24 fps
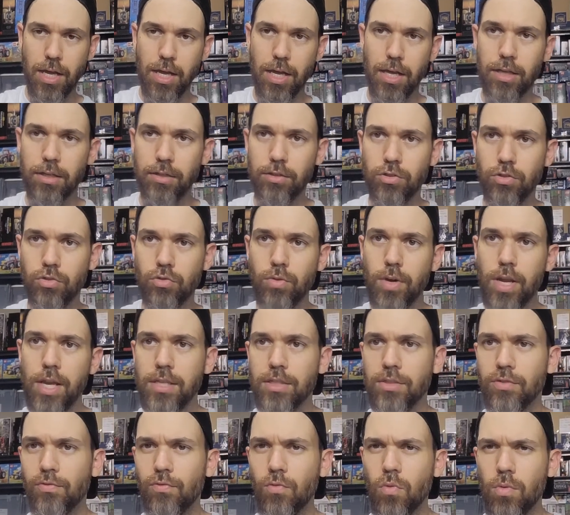uh,
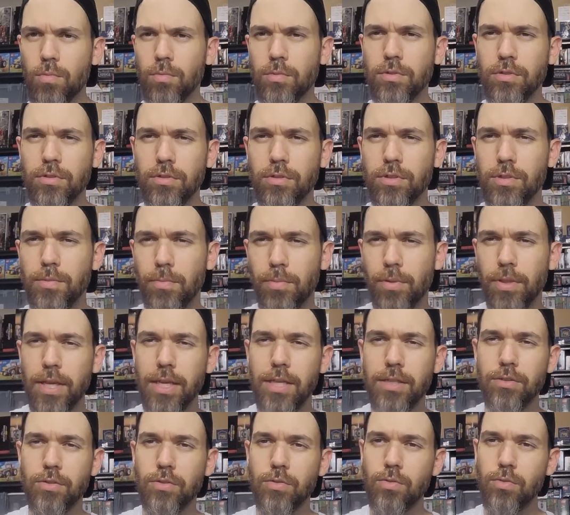Transformers
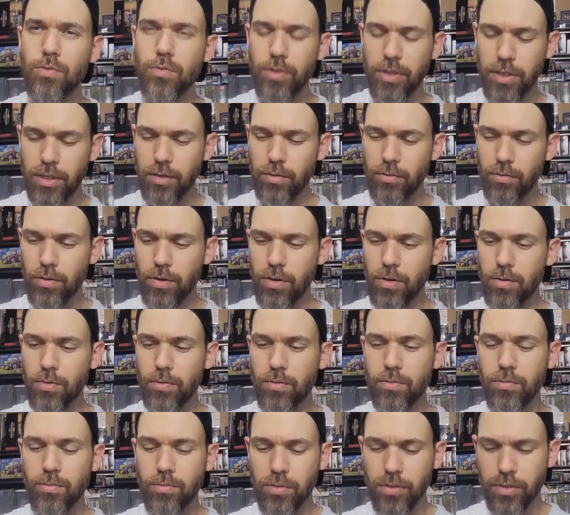Playskool
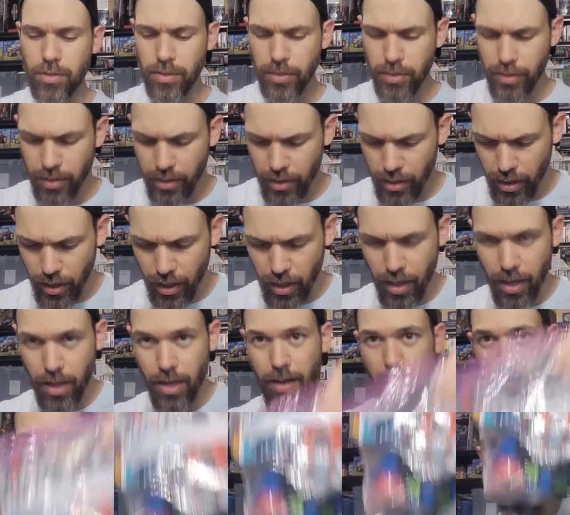Heroes.
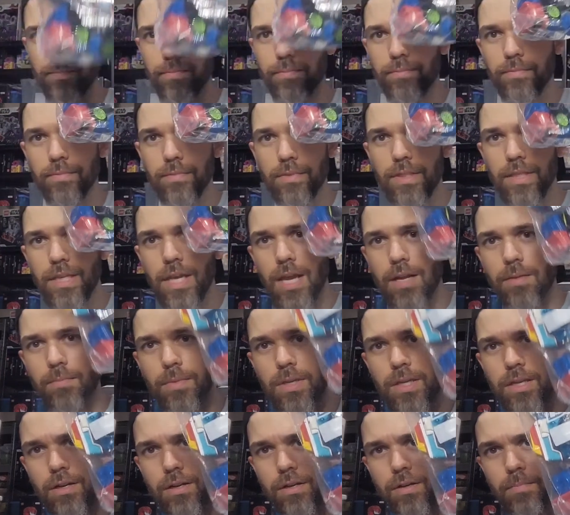Um, got them
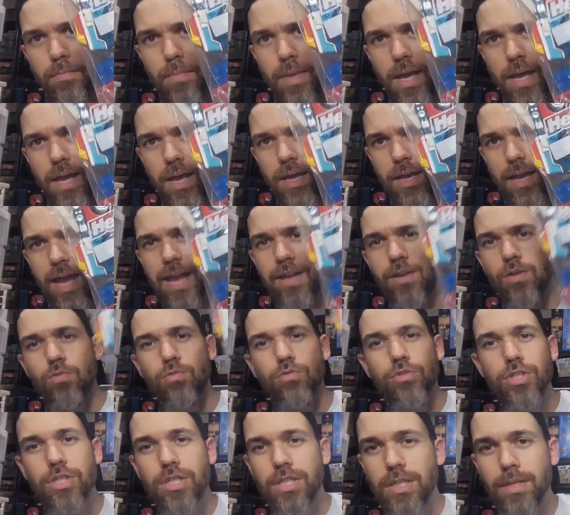here in a bag. I
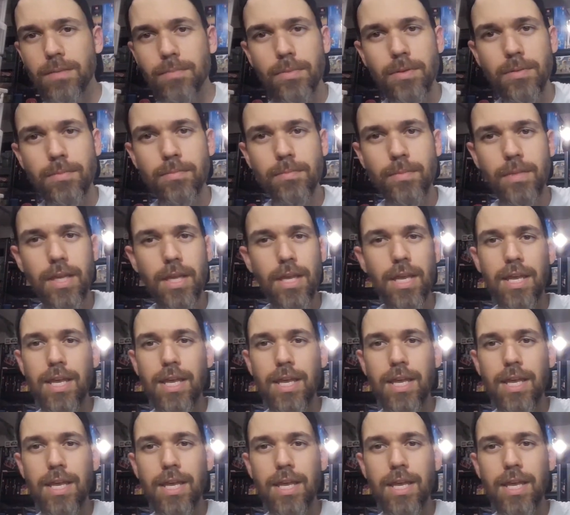don't ship them.